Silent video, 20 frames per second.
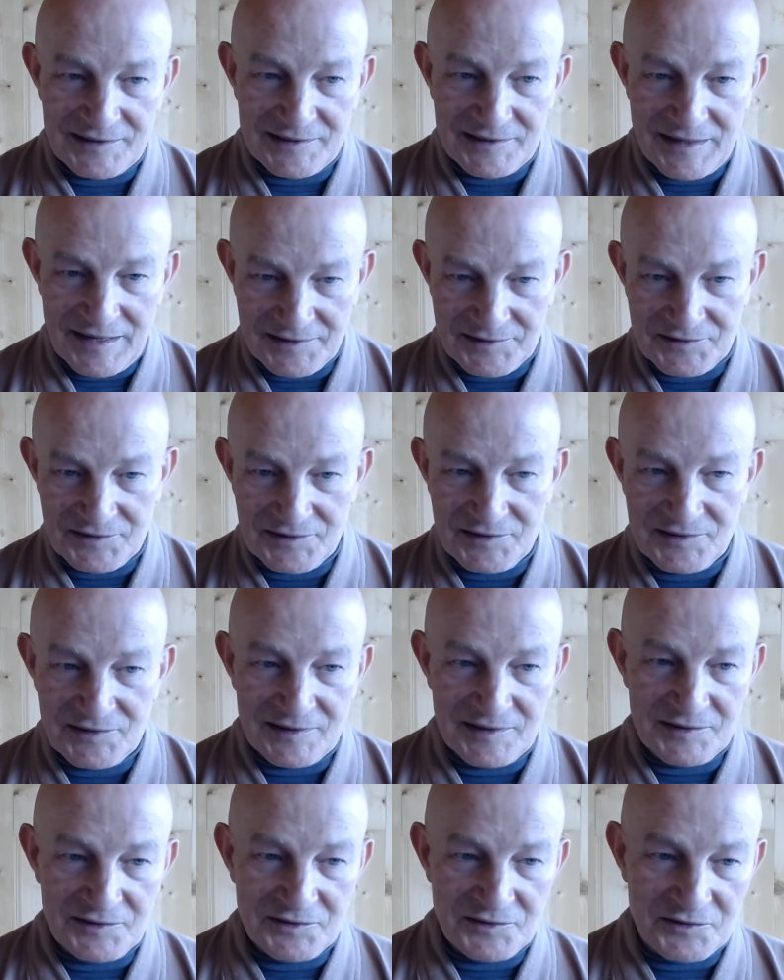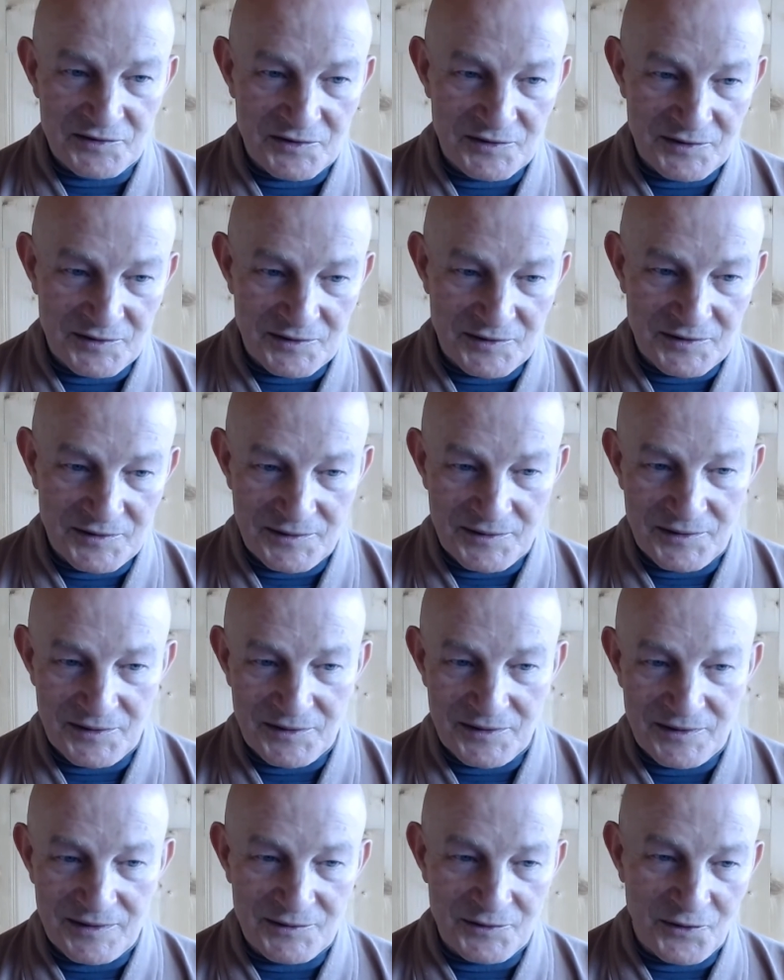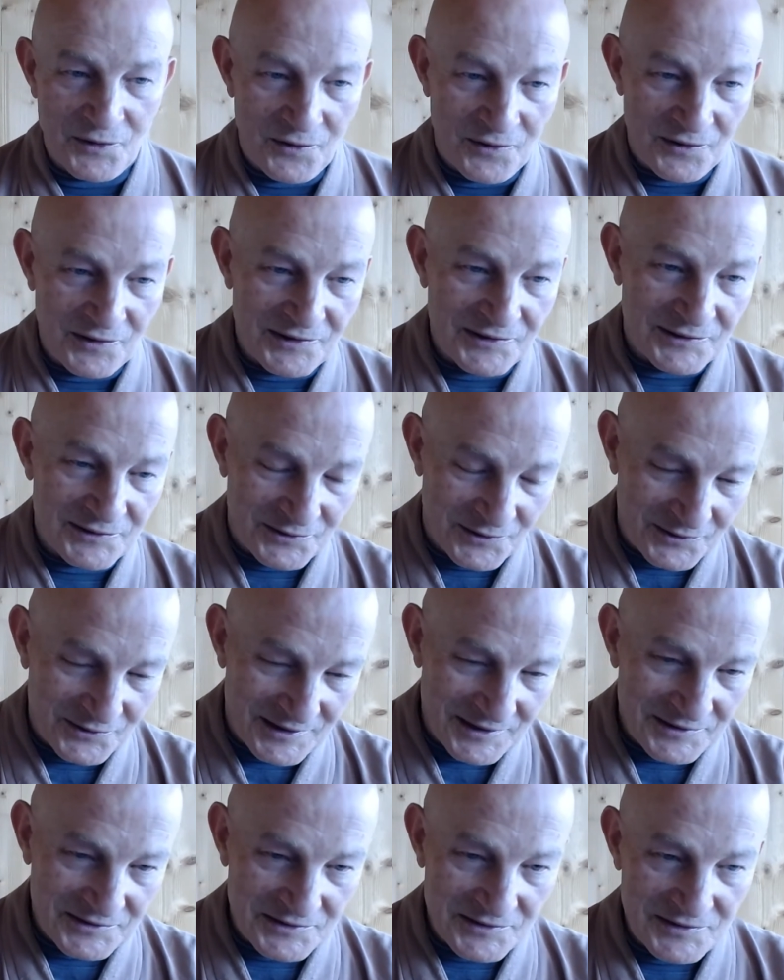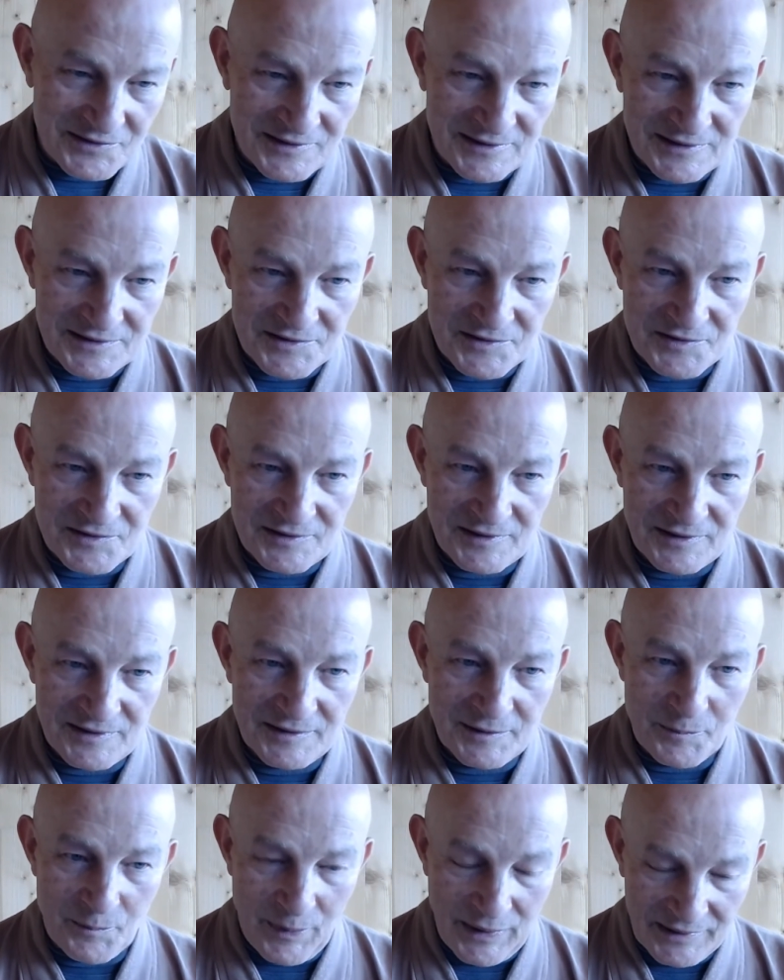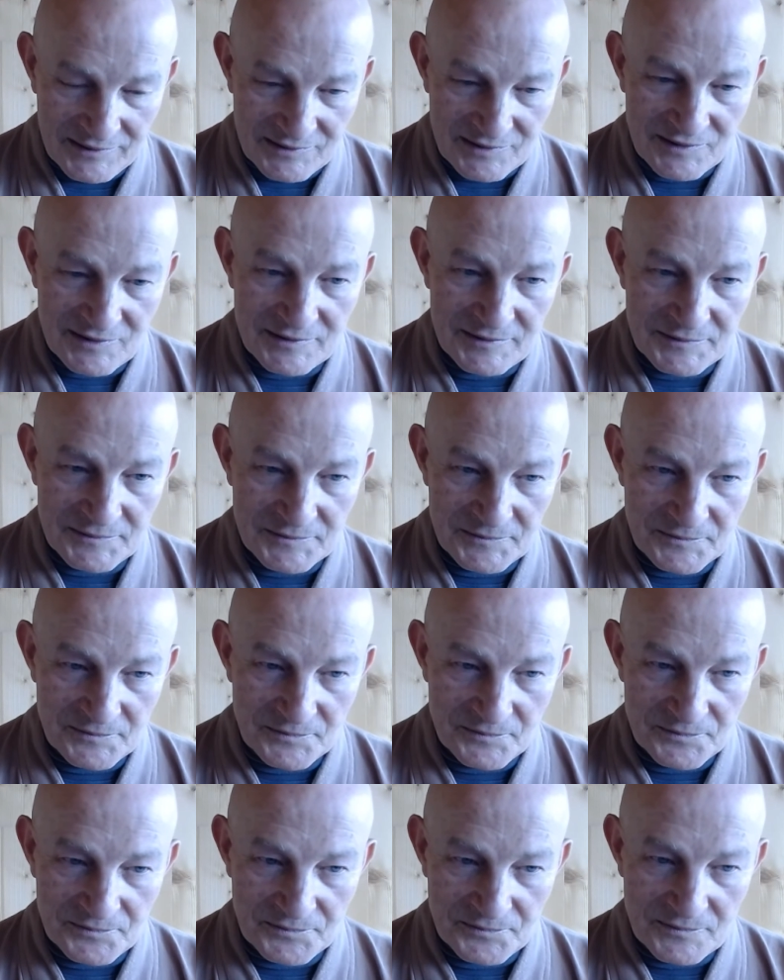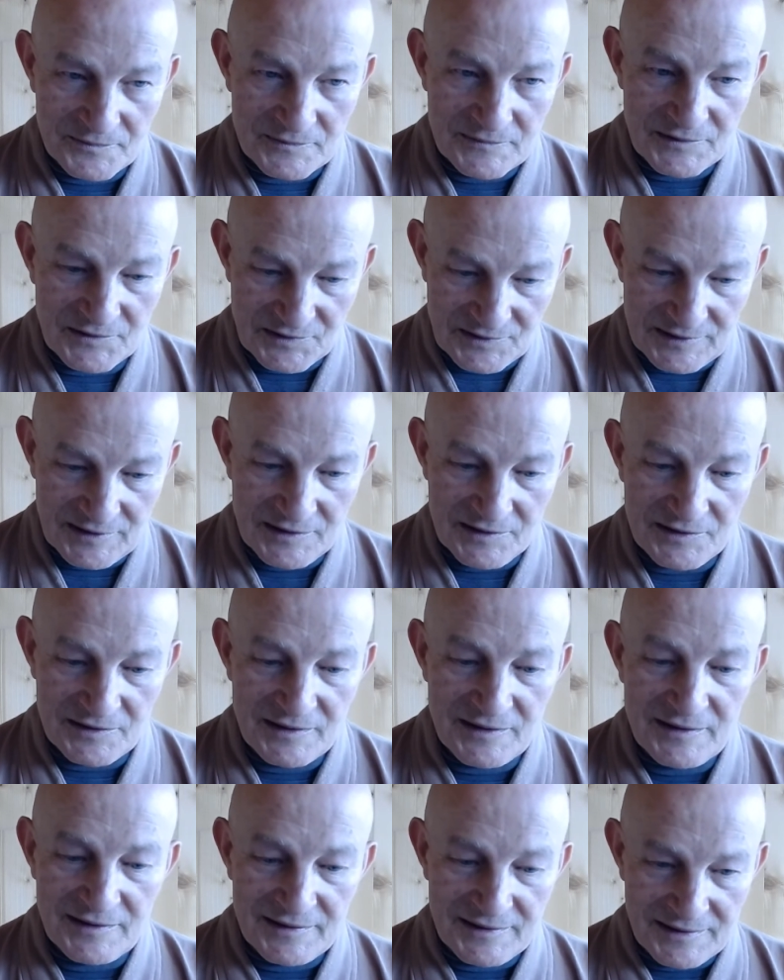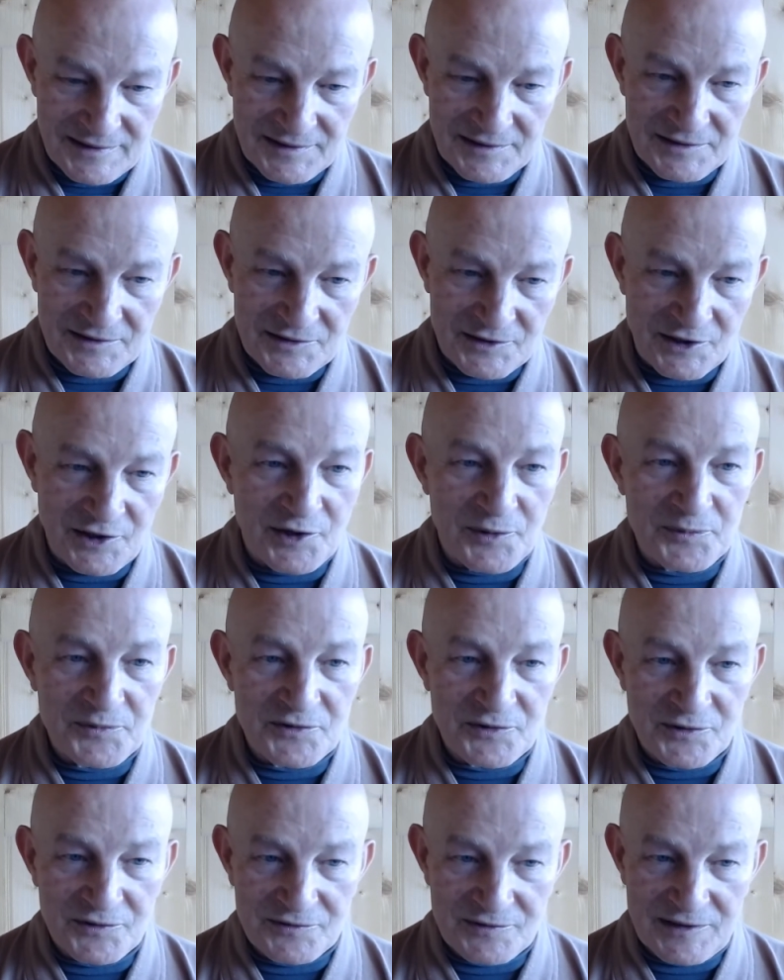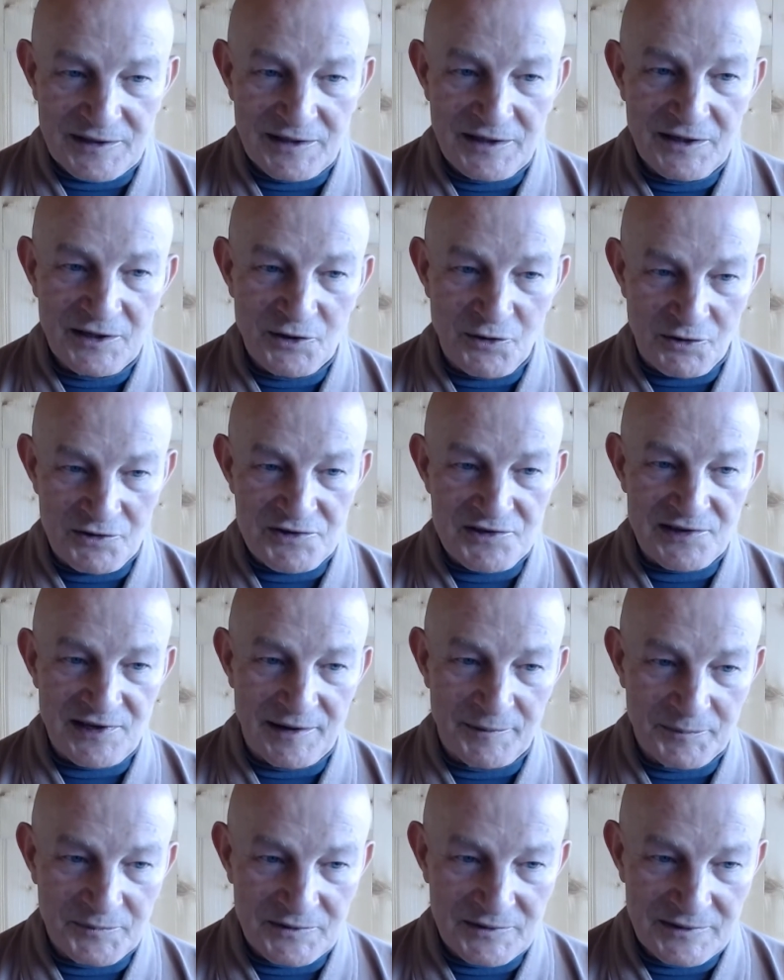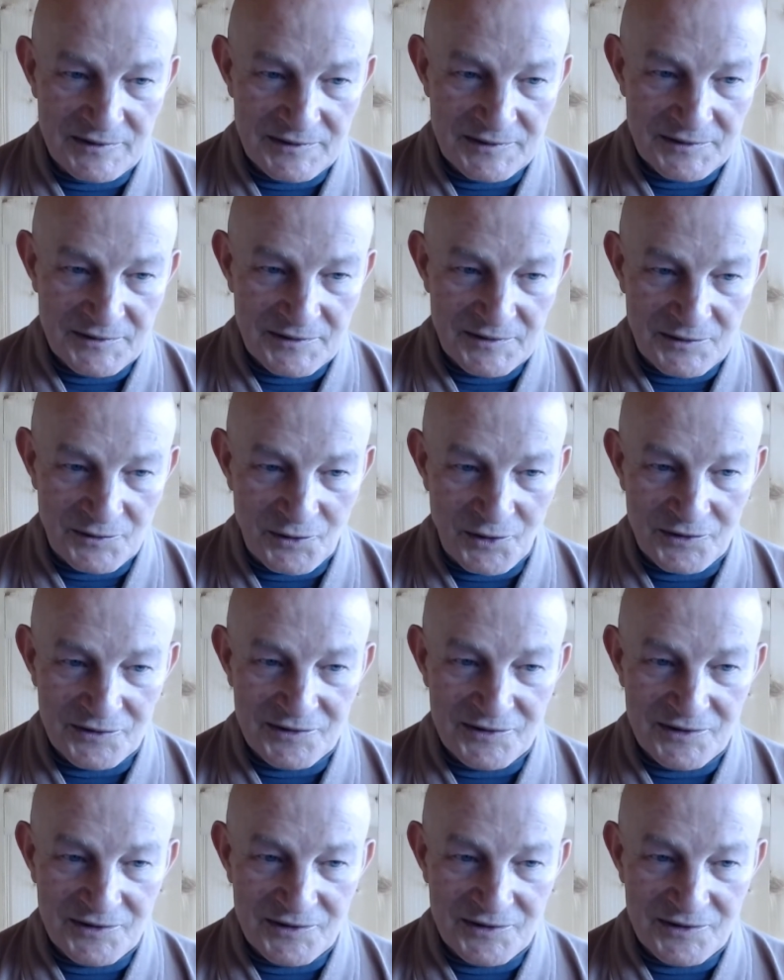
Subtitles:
existence nor non-existence, but still in terms of a concept, not